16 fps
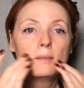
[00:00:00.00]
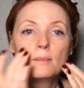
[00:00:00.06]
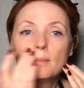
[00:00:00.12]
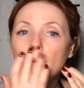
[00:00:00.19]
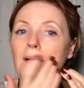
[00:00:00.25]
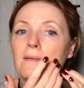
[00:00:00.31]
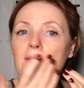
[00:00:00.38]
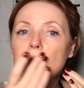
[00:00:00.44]

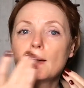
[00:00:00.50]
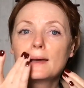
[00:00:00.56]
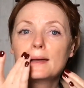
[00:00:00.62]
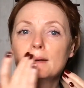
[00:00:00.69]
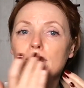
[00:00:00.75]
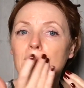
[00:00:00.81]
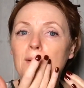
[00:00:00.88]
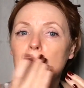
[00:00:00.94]
Buff that
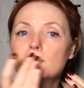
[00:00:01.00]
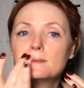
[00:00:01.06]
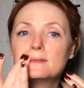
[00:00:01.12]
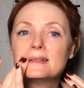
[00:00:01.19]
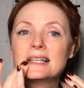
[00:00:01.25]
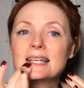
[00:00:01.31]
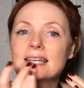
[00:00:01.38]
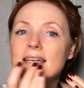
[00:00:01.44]
in
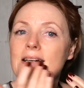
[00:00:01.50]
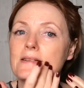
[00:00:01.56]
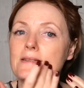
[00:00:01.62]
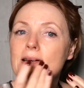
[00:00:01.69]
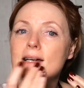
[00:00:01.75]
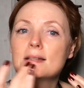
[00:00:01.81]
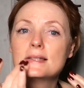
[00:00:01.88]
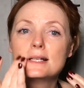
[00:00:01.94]
beautifully
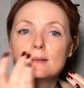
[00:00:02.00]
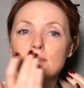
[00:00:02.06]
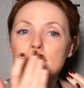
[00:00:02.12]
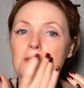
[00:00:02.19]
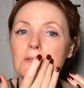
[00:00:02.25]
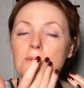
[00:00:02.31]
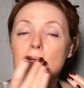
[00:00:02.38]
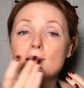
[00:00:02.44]
around the
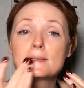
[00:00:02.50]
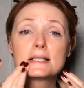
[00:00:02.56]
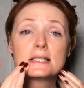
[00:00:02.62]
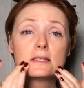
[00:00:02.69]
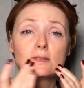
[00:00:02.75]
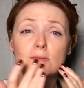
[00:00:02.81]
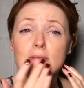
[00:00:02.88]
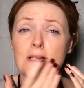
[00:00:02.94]
lips as well,
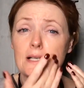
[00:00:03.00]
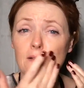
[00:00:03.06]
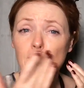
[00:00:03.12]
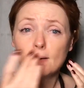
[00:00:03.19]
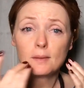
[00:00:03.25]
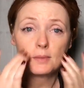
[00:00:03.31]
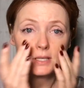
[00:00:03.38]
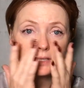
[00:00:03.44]
because it's really
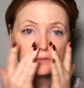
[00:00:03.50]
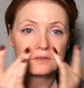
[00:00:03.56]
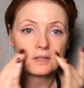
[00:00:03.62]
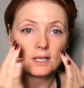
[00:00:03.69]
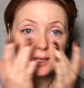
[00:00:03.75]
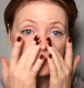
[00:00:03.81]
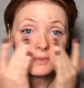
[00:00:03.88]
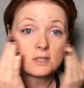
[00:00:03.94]
fabulous for
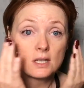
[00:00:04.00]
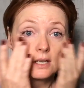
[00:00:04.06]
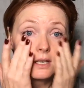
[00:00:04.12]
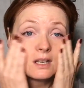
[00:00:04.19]
lips.